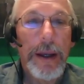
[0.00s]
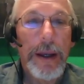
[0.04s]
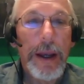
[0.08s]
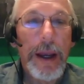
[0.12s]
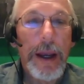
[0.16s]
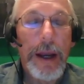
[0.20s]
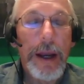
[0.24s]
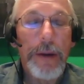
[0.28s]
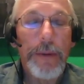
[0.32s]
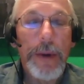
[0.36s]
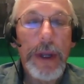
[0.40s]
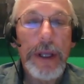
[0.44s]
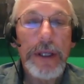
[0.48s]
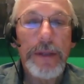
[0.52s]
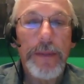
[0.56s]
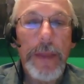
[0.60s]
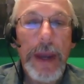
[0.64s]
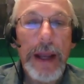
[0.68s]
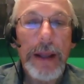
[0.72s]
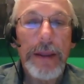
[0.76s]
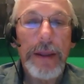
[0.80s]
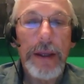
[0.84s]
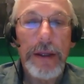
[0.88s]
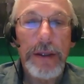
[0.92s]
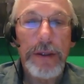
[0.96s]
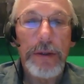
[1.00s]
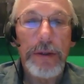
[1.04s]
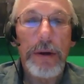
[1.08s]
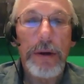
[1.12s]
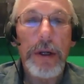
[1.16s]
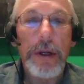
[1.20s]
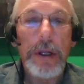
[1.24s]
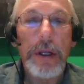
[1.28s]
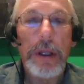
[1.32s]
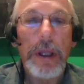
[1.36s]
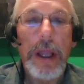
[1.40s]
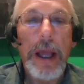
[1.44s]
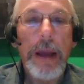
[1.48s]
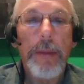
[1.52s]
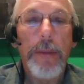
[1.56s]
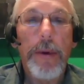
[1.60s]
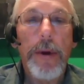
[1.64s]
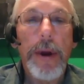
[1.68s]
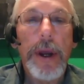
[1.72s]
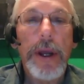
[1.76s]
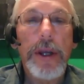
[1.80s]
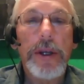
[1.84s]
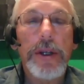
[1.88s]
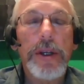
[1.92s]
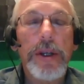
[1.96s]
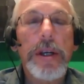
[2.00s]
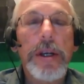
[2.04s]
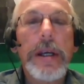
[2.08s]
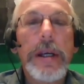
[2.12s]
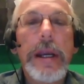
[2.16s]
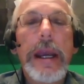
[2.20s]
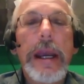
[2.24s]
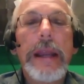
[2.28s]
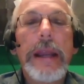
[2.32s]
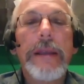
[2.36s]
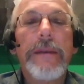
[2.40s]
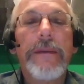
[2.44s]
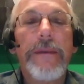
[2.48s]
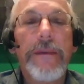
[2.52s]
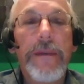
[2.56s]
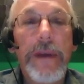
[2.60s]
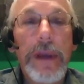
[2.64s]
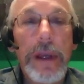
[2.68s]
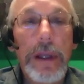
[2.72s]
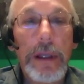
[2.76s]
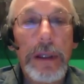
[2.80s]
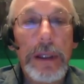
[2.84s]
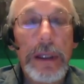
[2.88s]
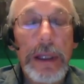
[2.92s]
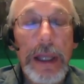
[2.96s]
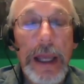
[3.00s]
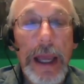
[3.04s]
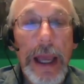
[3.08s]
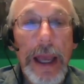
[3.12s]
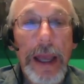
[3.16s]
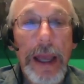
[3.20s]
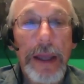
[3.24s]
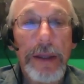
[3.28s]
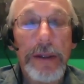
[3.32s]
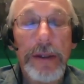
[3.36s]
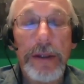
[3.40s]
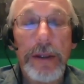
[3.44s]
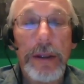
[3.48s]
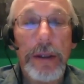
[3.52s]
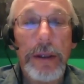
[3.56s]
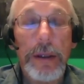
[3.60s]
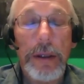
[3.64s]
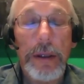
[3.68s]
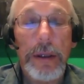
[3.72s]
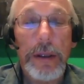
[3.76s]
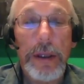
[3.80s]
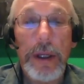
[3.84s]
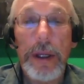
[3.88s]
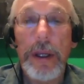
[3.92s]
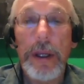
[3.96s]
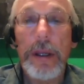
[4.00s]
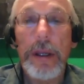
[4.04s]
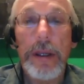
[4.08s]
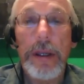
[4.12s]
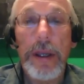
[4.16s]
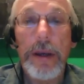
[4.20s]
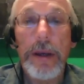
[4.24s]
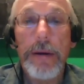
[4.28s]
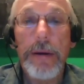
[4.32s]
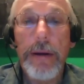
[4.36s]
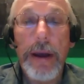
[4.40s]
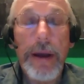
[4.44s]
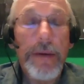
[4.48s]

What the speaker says: Yeah. We expect this sort of collaboration in field test to continue.